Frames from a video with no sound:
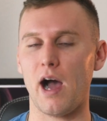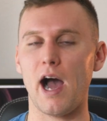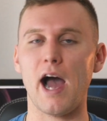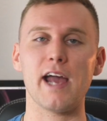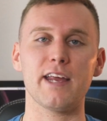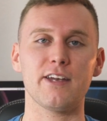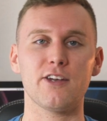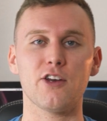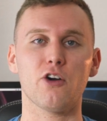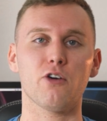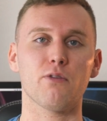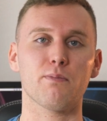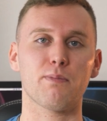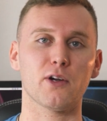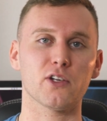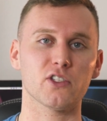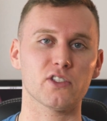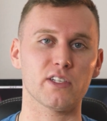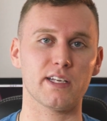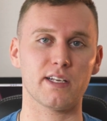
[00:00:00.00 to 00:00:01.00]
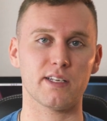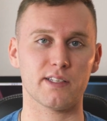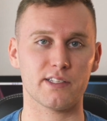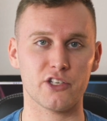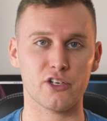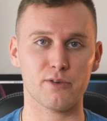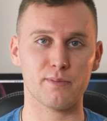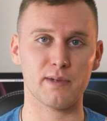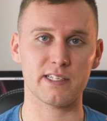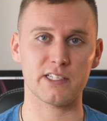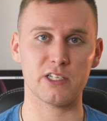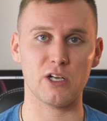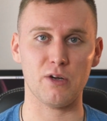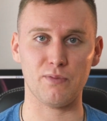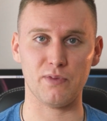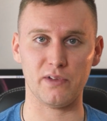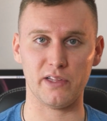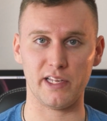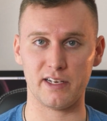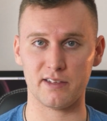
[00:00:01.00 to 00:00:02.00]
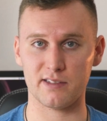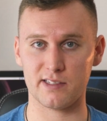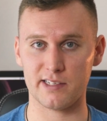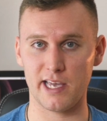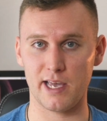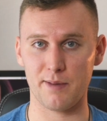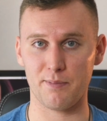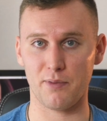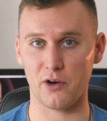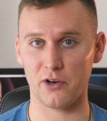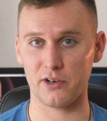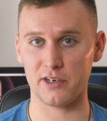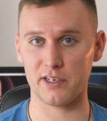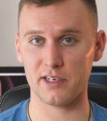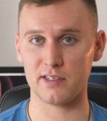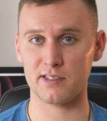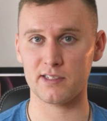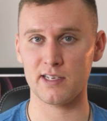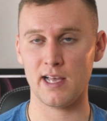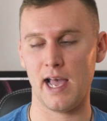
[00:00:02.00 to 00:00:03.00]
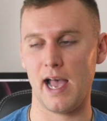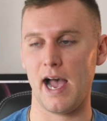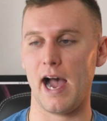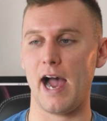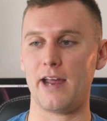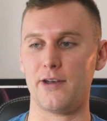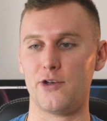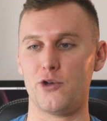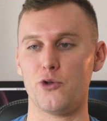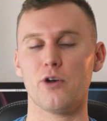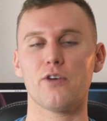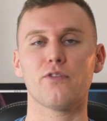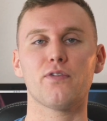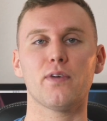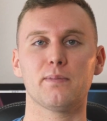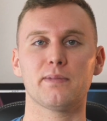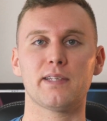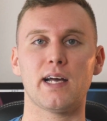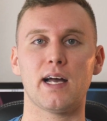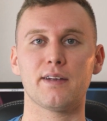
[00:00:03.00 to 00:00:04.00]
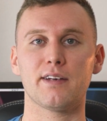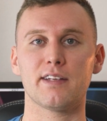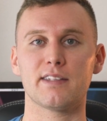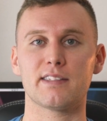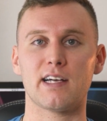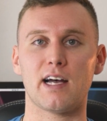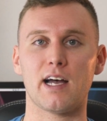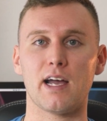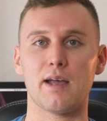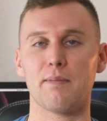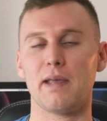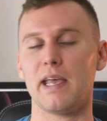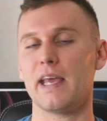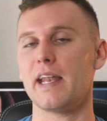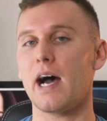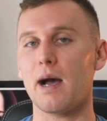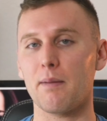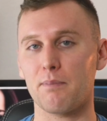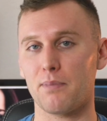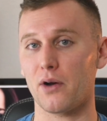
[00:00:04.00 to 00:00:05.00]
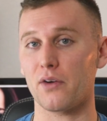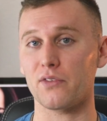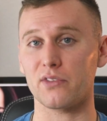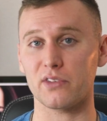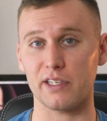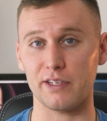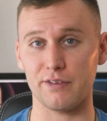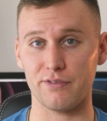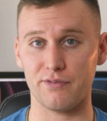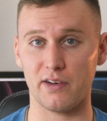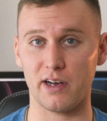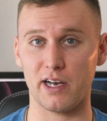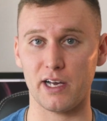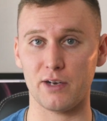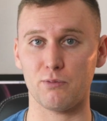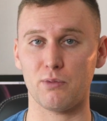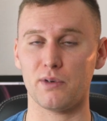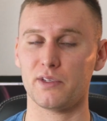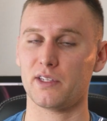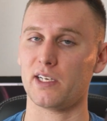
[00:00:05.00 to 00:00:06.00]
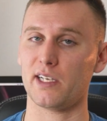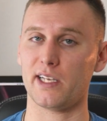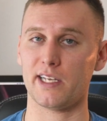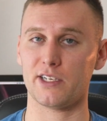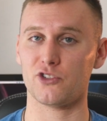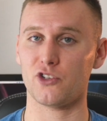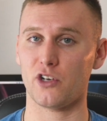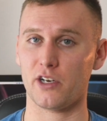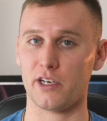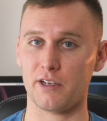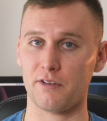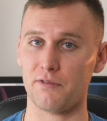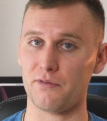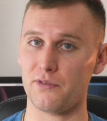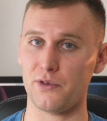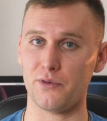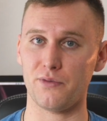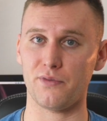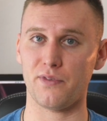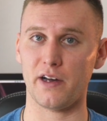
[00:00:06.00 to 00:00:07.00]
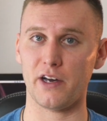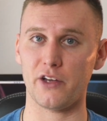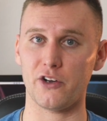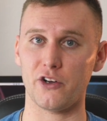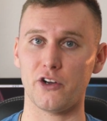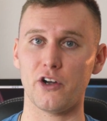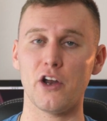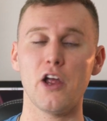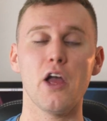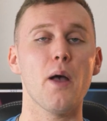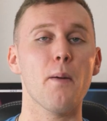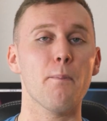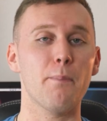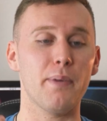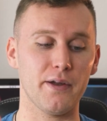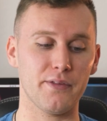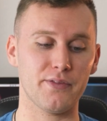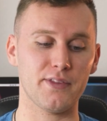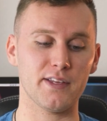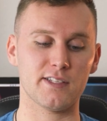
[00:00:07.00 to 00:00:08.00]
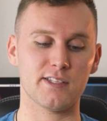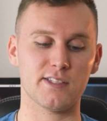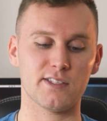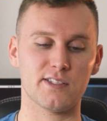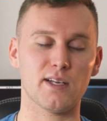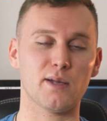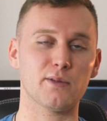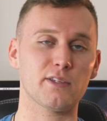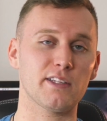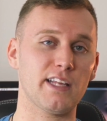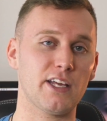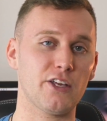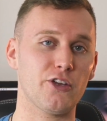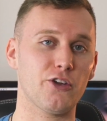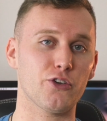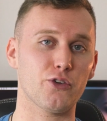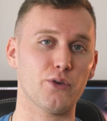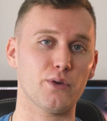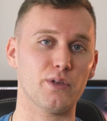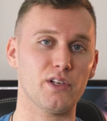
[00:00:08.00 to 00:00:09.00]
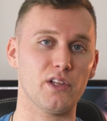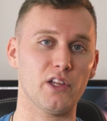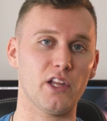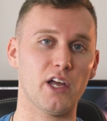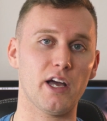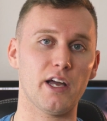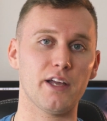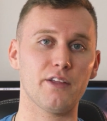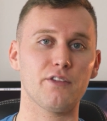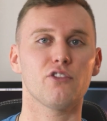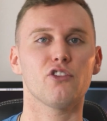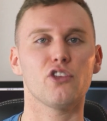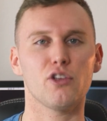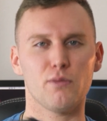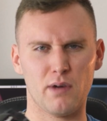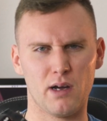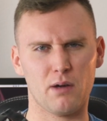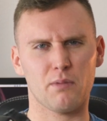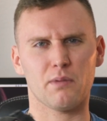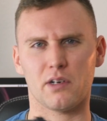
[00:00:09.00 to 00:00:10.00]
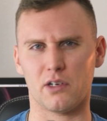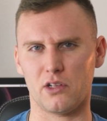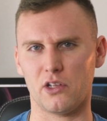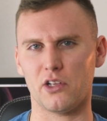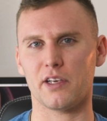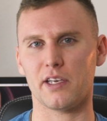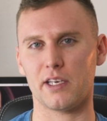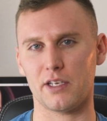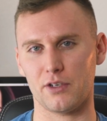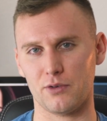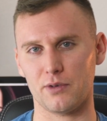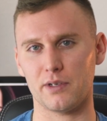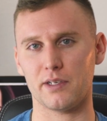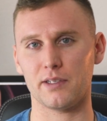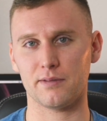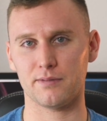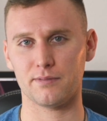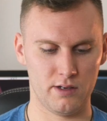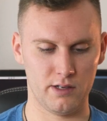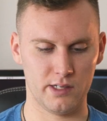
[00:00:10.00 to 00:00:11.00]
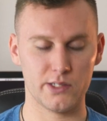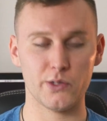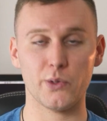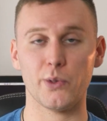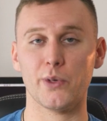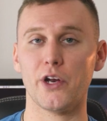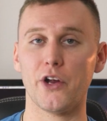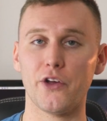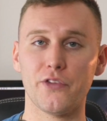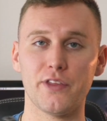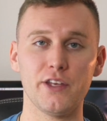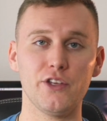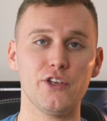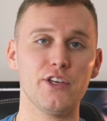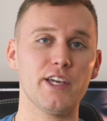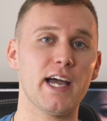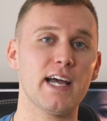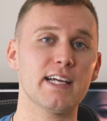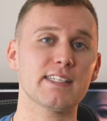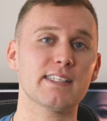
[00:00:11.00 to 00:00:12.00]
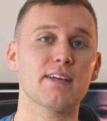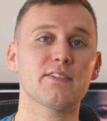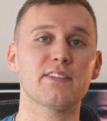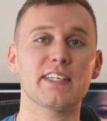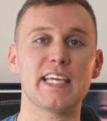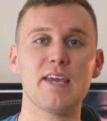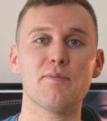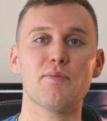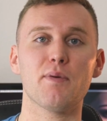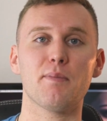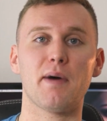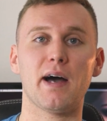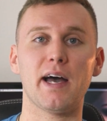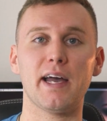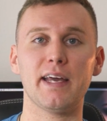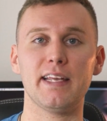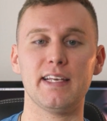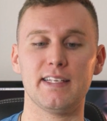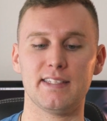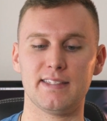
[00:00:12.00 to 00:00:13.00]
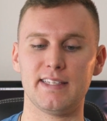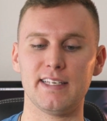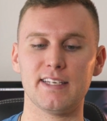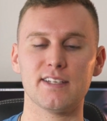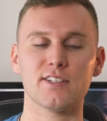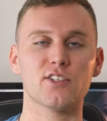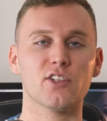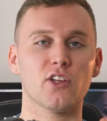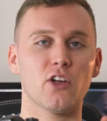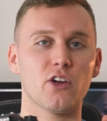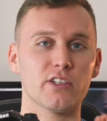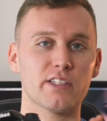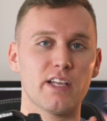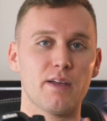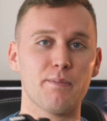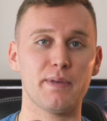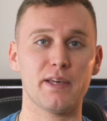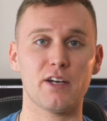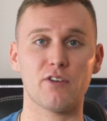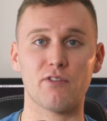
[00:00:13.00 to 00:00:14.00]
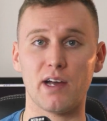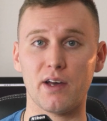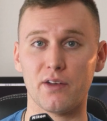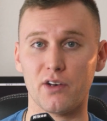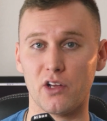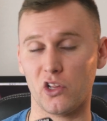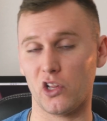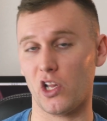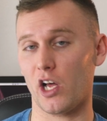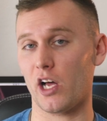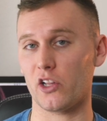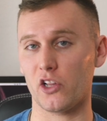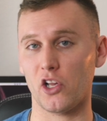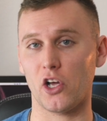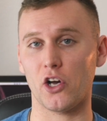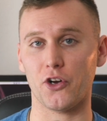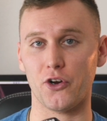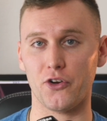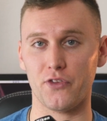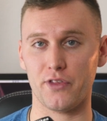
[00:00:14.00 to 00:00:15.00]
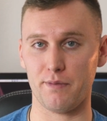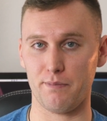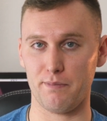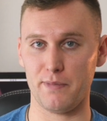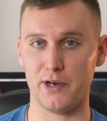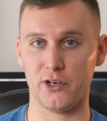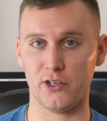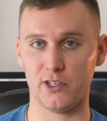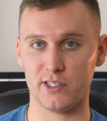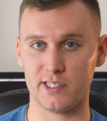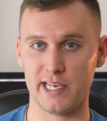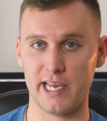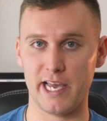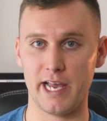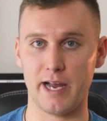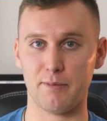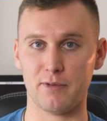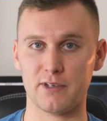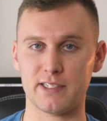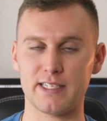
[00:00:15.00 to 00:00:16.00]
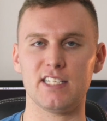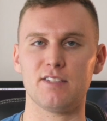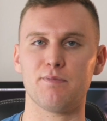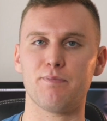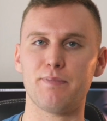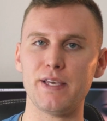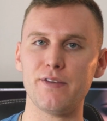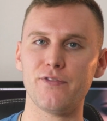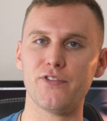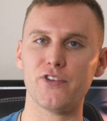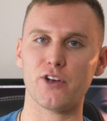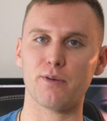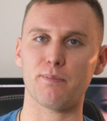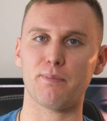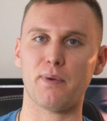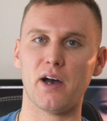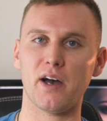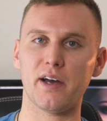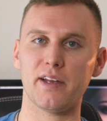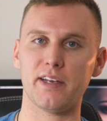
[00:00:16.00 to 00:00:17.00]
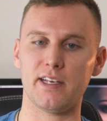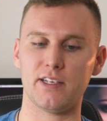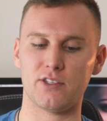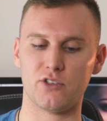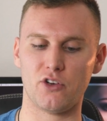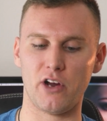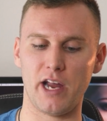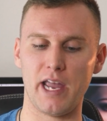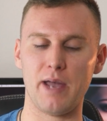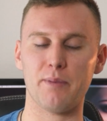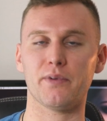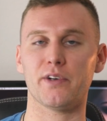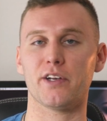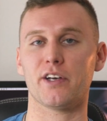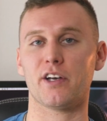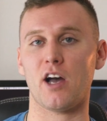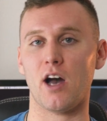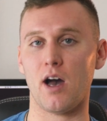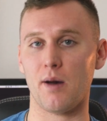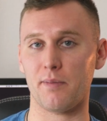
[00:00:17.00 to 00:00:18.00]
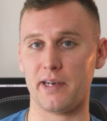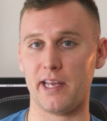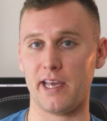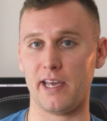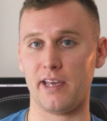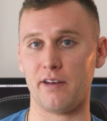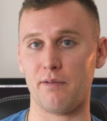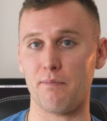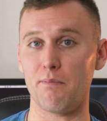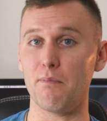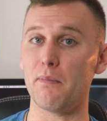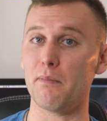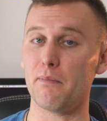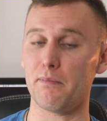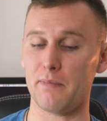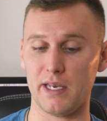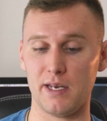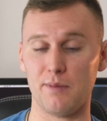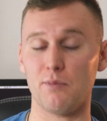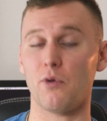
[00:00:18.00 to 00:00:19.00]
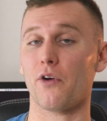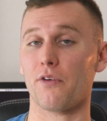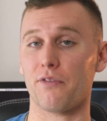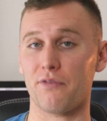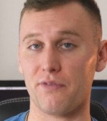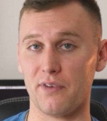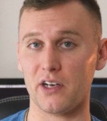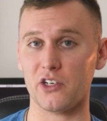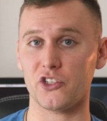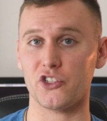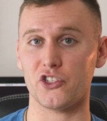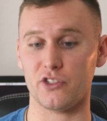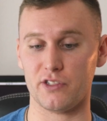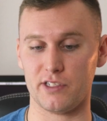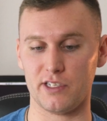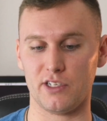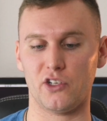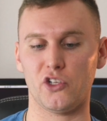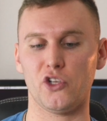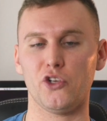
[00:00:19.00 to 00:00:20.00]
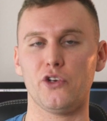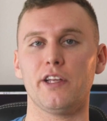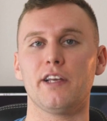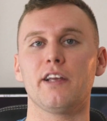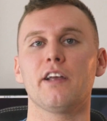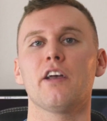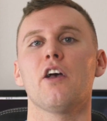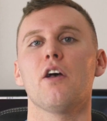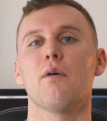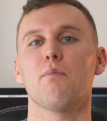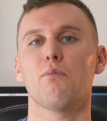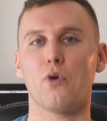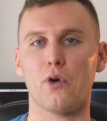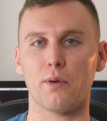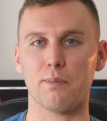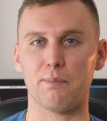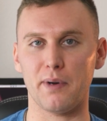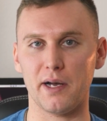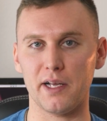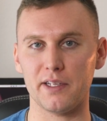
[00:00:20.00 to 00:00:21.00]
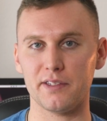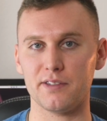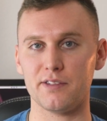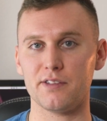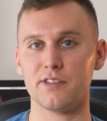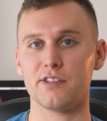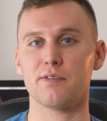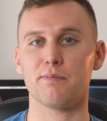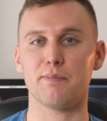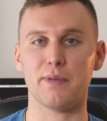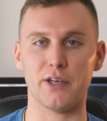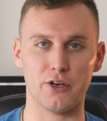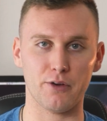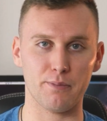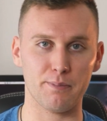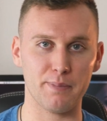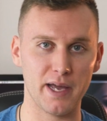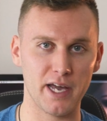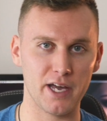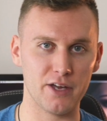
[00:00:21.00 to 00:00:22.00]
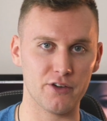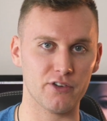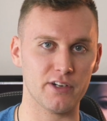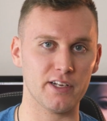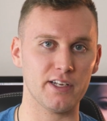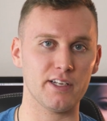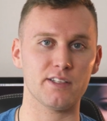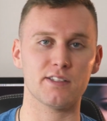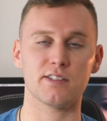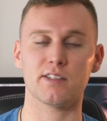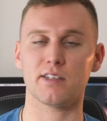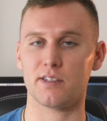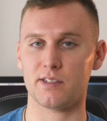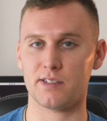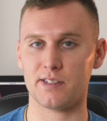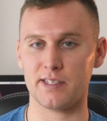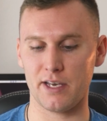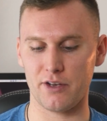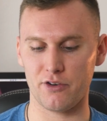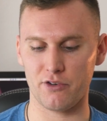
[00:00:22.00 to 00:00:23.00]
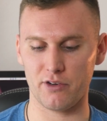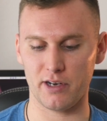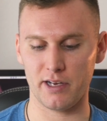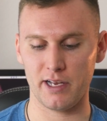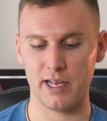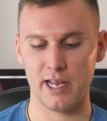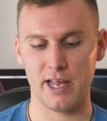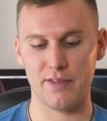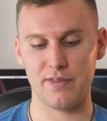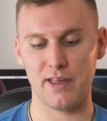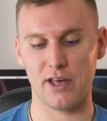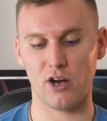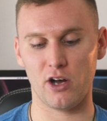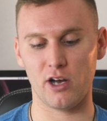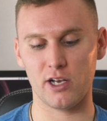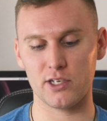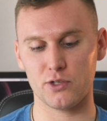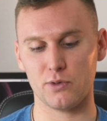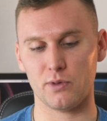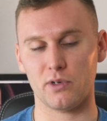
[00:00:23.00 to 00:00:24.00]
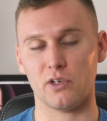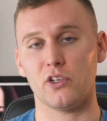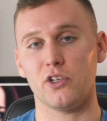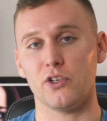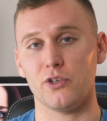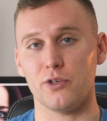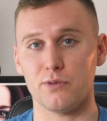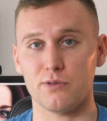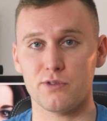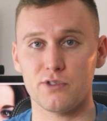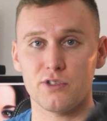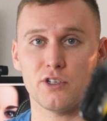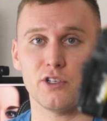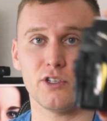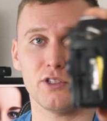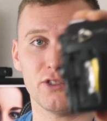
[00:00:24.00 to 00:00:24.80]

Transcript: I don't personally consider myself a landscape artist. I do it from time to time, and I'm perfectly fine with an electronic viewfinder. But if this is something that you're doing a lot, you might want to look into it. So another thing you guys have to keep in mind is DSLRs have been around a lot longer than mirrorless cameras. These beefier bodies are able to accommodate many more functions, including more buttons, bigger batteries, etc. That also includes